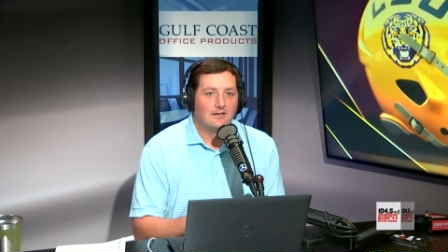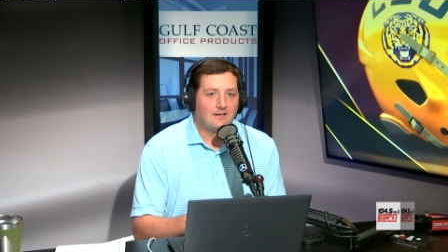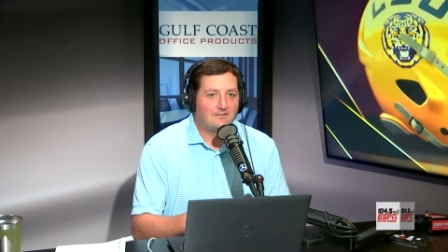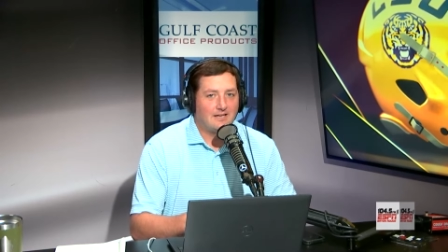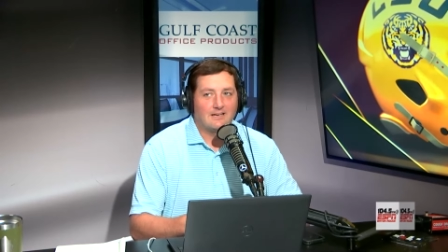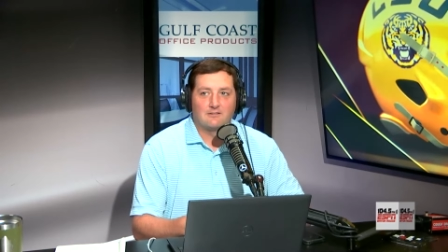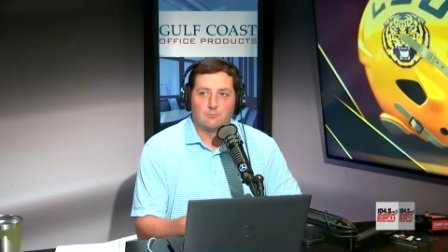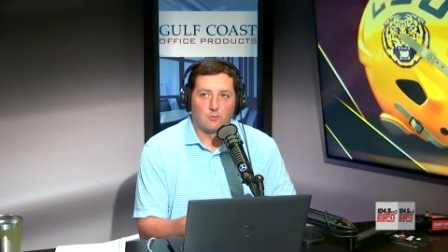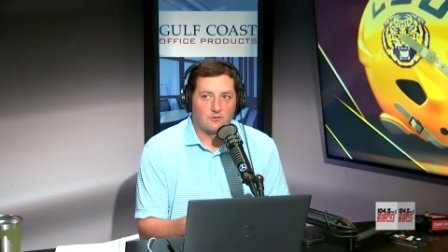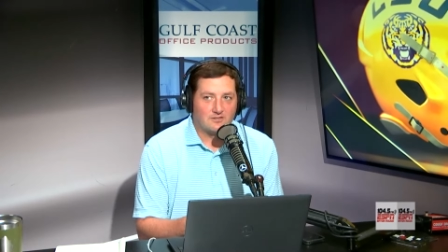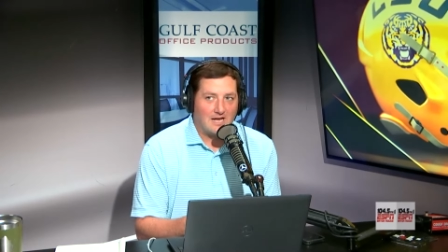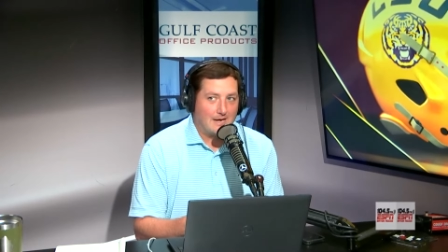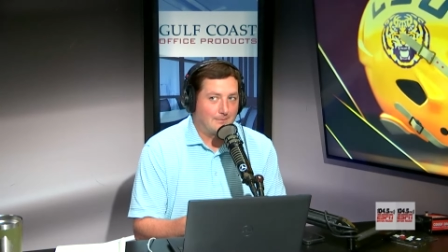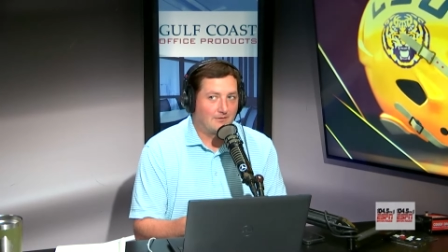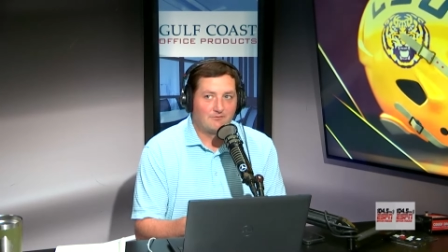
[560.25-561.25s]
It takes more
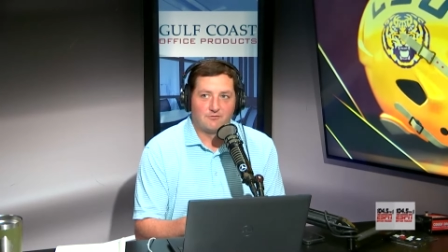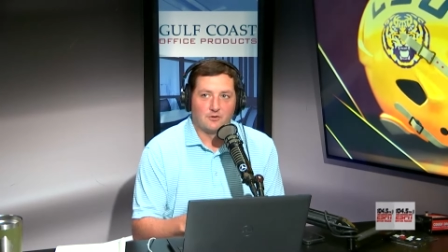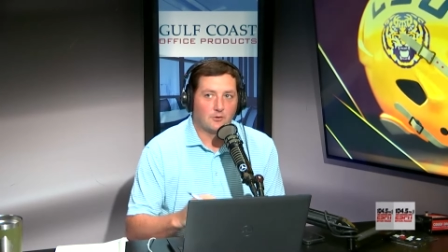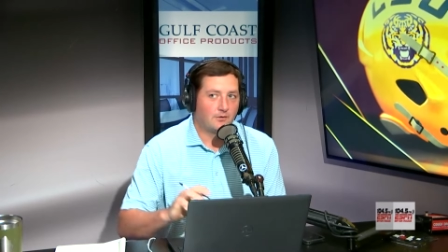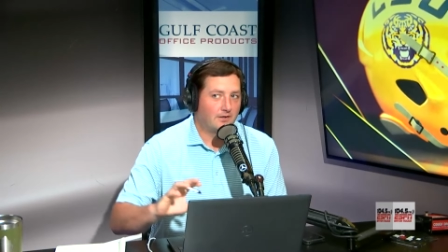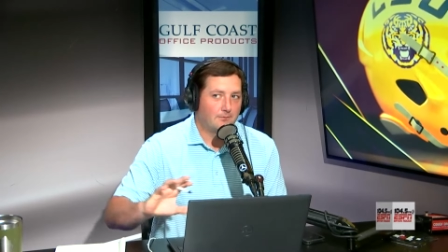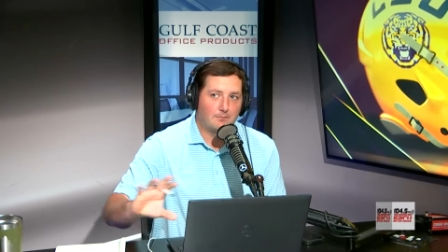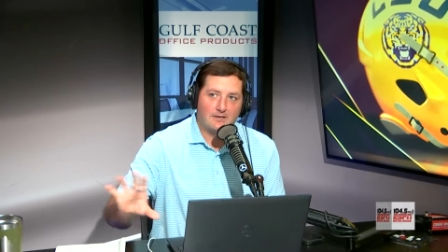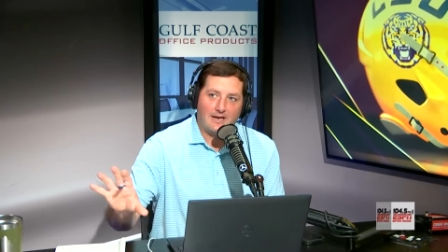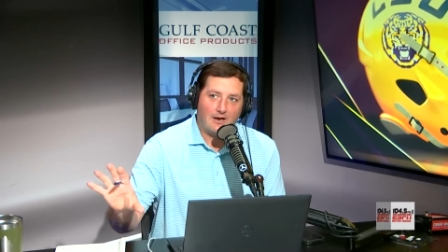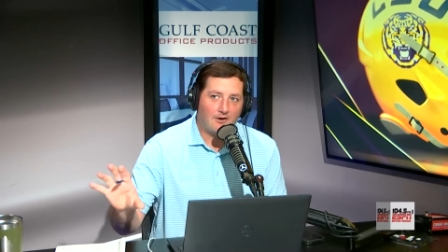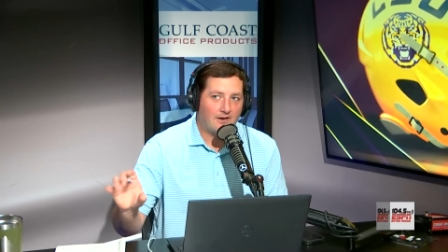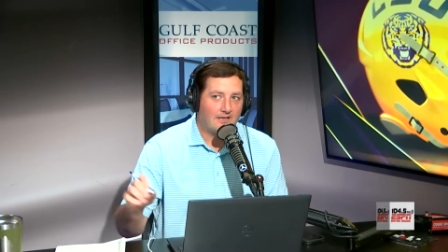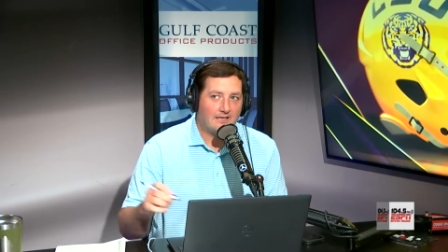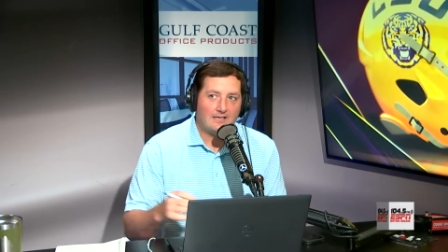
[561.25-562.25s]
time. I'm fluent in
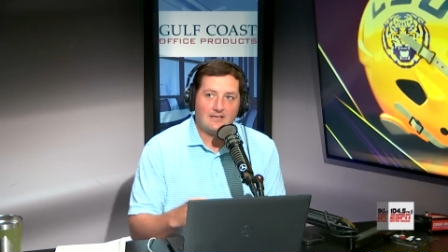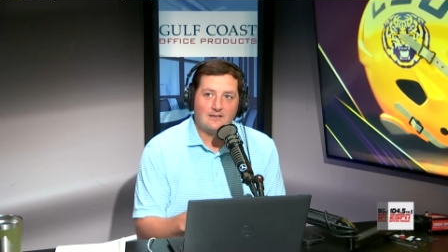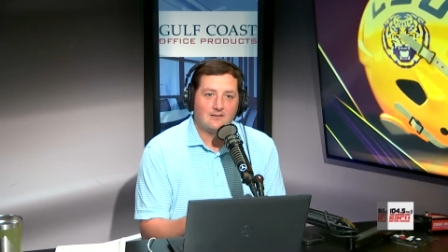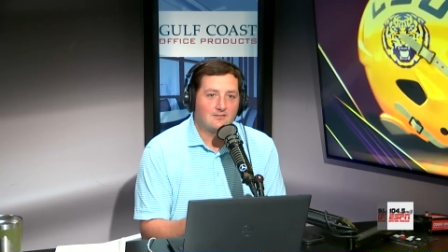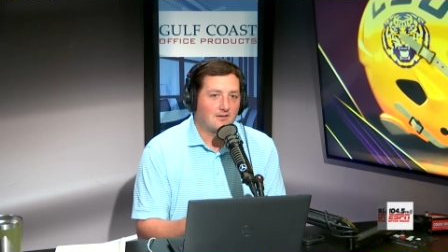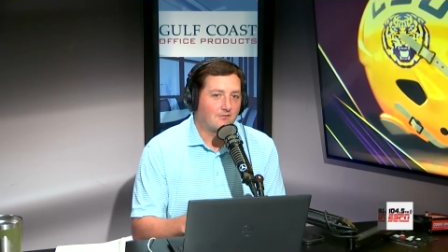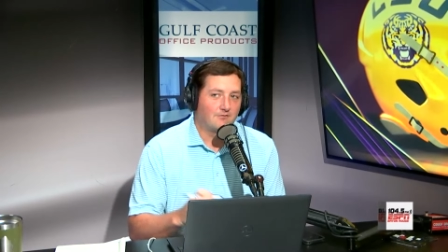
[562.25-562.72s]
Maneri ease.